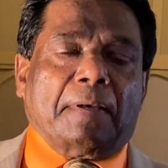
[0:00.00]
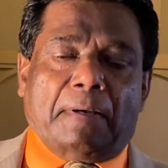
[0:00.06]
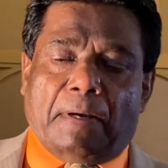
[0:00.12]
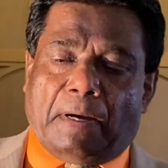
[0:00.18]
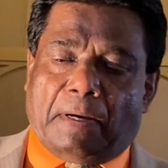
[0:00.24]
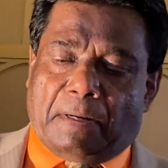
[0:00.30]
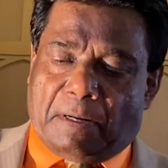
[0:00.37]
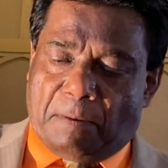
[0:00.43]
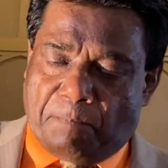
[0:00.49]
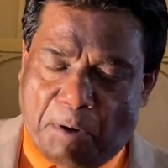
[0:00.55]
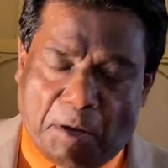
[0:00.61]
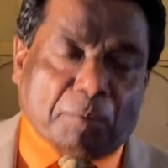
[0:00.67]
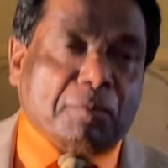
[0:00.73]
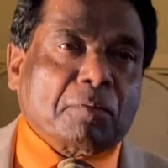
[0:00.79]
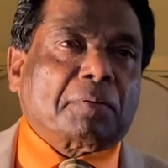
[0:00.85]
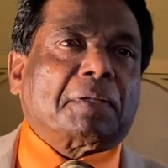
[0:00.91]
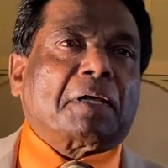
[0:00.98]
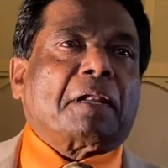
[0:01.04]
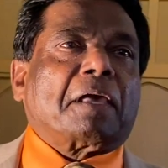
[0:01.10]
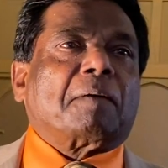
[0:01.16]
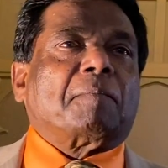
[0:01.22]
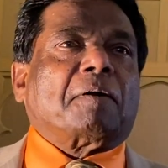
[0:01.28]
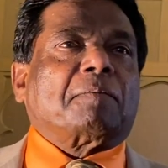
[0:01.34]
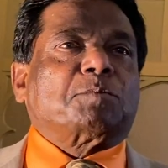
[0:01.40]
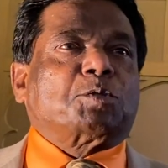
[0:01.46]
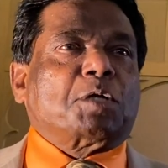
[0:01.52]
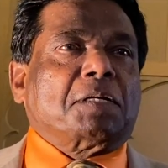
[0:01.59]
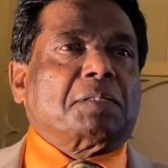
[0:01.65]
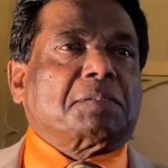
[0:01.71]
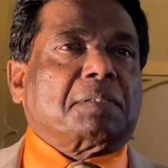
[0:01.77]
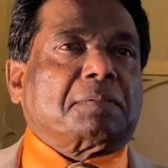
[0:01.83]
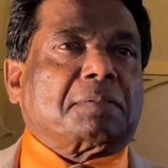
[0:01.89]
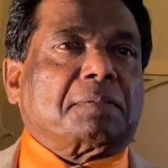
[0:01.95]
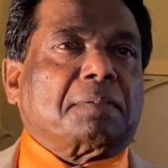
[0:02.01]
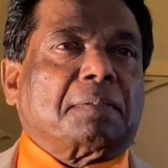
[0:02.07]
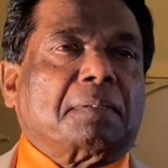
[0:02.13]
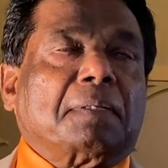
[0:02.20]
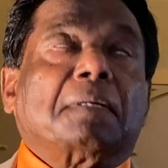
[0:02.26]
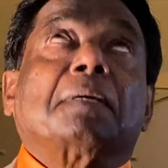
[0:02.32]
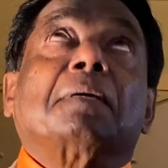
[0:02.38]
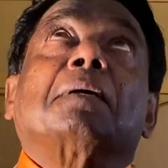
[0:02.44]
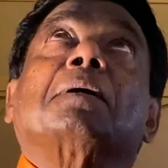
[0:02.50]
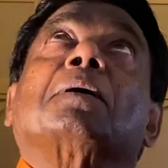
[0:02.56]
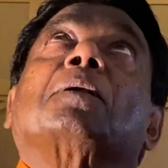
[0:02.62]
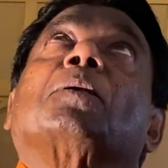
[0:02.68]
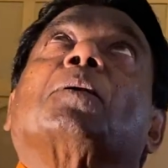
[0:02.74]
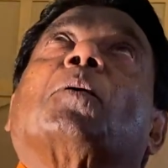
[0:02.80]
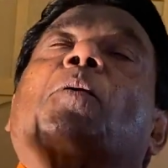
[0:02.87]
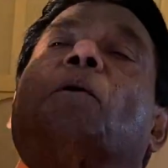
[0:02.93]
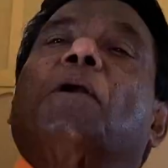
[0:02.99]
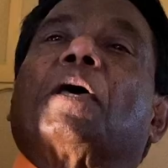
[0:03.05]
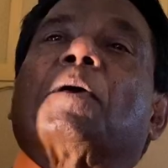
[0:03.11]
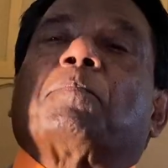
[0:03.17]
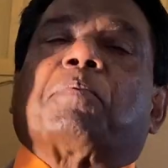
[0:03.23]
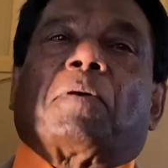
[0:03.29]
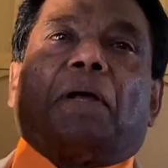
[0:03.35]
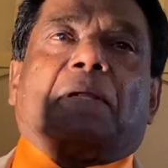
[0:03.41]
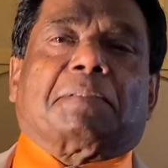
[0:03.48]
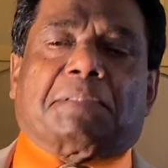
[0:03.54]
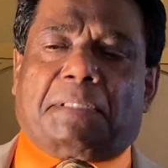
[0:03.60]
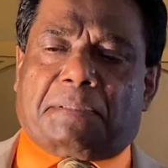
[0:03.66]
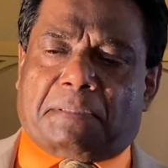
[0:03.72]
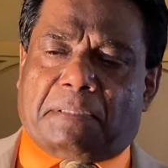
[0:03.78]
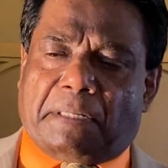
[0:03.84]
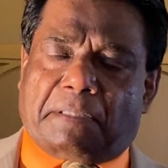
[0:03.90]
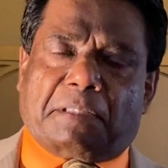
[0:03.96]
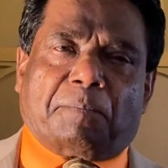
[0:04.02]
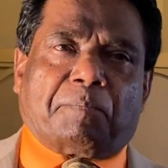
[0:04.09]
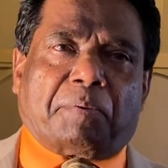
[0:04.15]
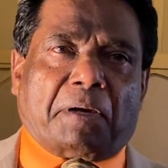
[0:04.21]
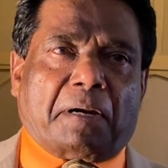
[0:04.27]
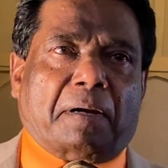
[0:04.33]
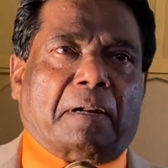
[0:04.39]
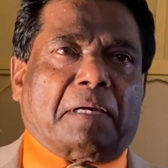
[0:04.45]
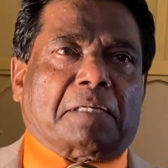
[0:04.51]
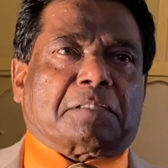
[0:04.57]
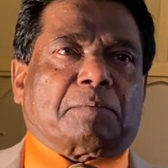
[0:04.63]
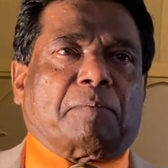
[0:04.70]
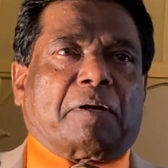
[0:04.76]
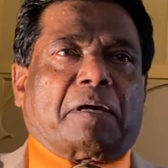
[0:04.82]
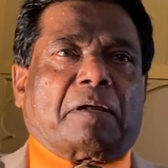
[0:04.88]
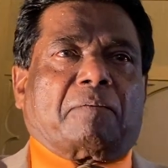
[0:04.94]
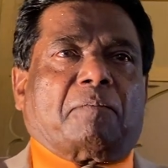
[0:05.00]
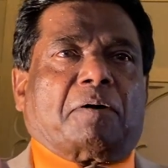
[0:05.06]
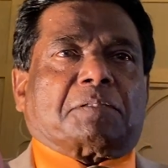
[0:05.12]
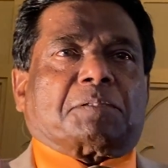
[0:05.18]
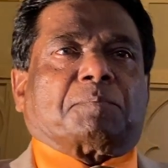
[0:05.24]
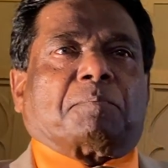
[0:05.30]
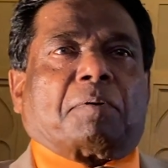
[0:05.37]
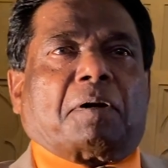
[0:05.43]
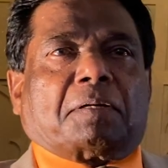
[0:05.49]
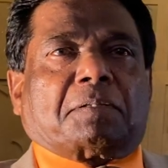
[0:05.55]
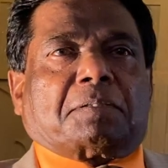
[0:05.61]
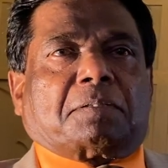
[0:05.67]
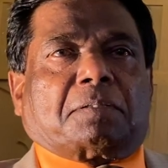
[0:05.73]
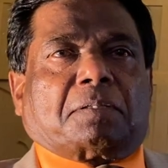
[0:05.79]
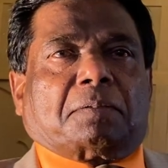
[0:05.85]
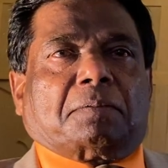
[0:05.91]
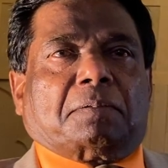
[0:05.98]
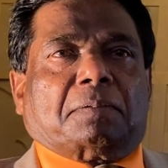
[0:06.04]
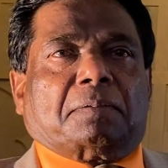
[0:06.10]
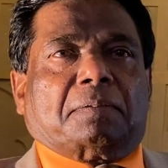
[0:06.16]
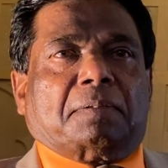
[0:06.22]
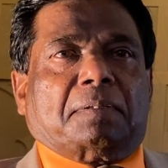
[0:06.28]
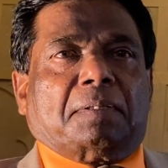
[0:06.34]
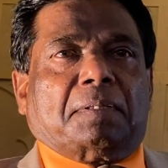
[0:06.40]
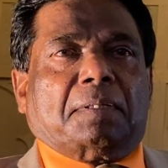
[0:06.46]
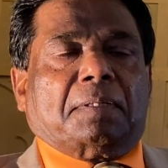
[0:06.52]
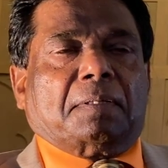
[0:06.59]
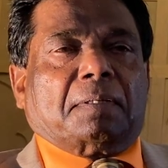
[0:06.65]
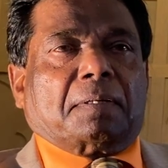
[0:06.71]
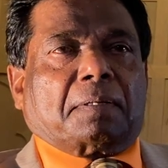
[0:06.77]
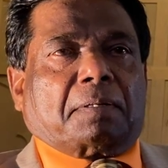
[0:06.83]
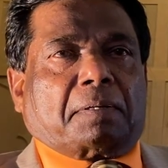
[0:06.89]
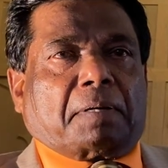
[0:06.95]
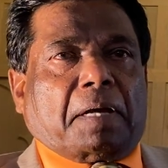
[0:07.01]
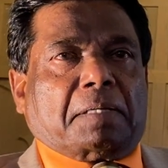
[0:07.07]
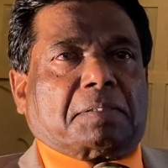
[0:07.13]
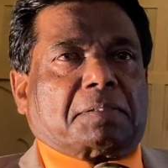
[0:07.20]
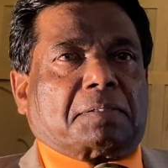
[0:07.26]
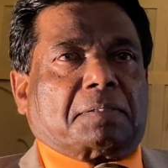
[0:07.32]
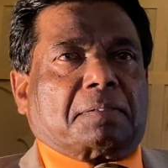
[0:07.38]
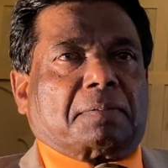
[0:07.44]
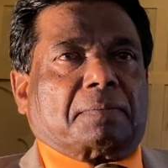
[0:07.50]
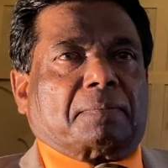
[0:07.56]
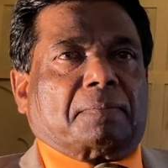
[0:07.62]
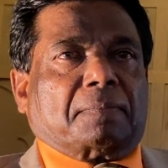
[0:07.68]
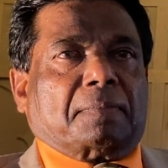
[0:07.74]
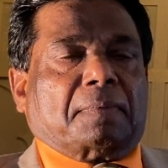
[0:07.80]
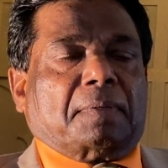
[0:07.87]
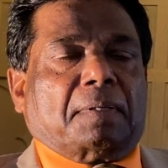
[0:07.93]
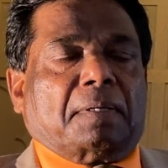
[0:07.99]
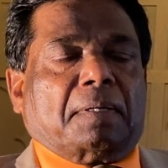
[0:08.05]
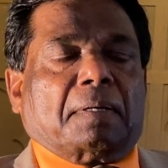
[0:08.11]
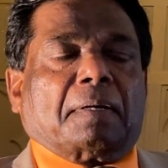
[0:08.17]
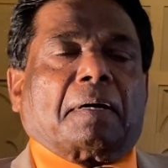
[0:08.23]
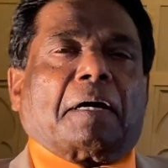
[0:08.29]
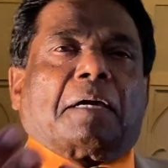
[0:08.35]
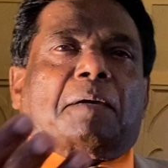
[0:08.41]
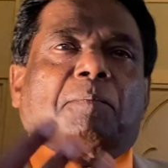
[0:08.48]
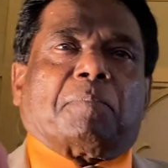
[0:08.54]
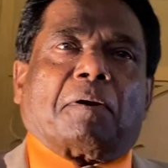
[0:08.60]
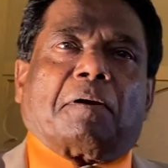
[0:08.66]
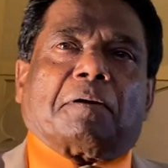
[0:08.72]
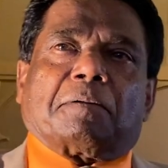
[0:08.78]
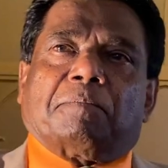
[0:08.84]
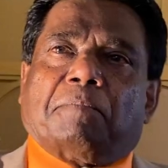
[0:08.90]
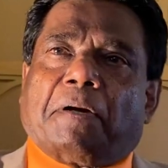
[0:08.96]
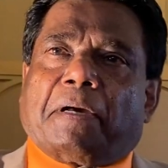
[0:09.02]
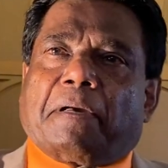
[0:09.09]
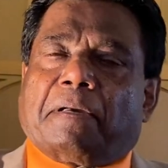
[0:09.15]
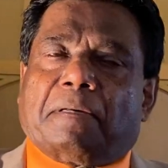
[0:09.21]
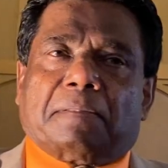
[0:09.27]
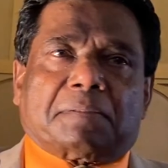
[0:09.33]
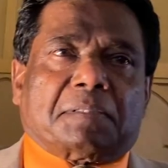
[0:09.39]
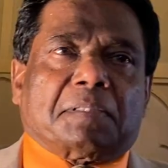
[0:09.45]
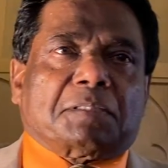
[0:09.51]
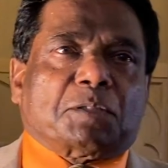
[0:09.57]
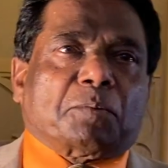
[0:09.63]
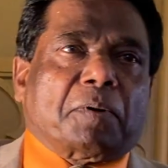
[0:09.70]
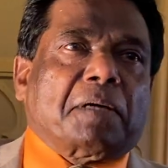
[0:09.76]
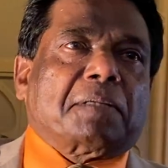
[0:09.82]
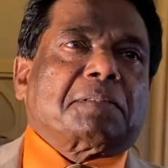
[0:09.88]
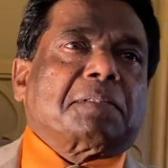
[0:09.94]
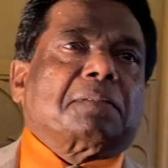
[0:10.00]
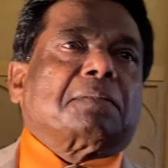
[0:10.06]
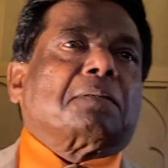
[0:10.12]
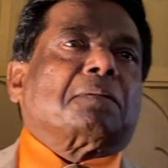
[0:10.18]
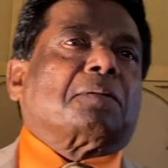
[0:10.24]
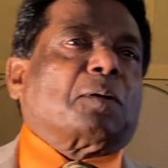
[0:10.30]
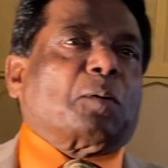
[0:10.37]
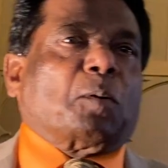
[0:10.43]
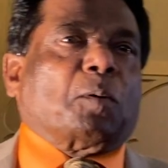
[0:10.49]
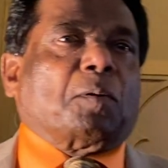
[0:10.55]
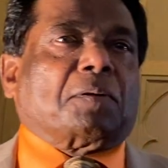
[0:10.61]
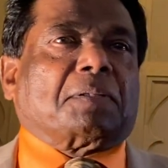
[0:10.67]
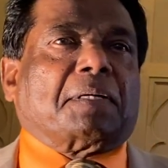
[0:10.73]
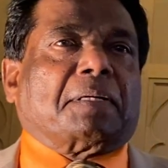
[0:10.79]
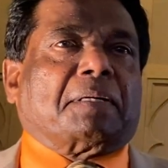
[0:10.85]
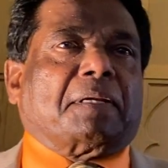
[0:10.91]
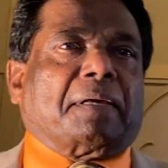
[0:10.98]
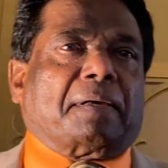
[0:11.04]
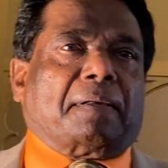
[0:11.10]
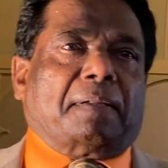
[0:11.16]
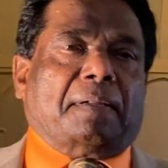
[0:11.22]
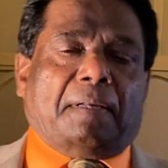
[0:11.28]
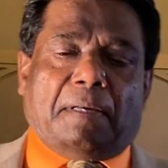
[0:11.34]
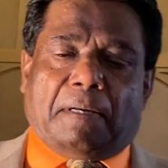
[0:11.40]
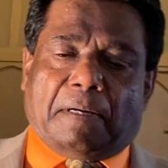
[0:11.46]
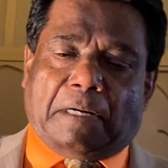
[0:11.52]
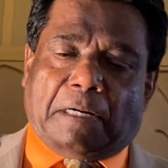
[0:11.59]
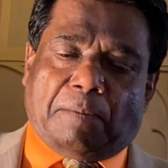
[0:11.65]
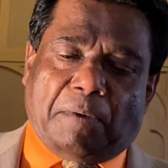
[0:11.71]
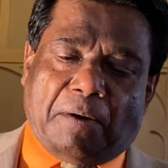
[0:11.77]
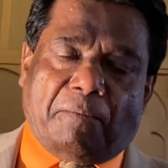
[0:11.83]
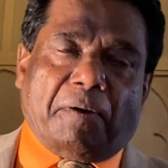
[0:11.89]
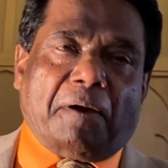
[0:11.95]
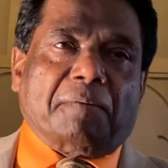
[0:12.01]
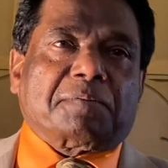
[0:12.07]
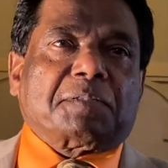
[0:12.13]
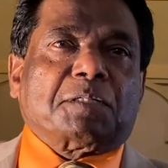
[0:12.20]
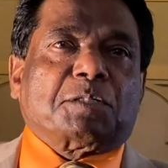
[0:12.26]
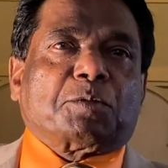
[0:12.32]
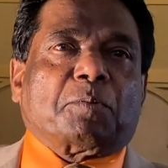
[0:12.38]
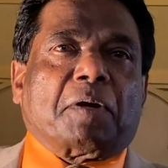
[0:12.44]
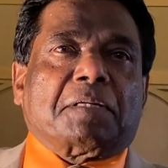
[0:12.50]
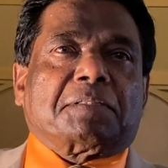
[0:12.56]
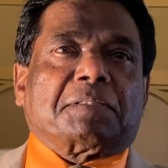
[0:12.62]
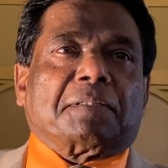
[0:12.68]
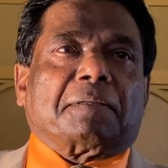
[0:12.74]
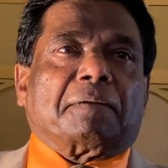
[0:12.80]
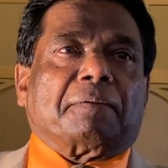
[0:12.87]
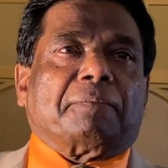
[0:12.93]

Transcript: I rebuke you in the name of Jesus. Lord, I pray, just like the paralyzed man was brought to Christ. I brought my situation to the Lord that day and my wife's situation.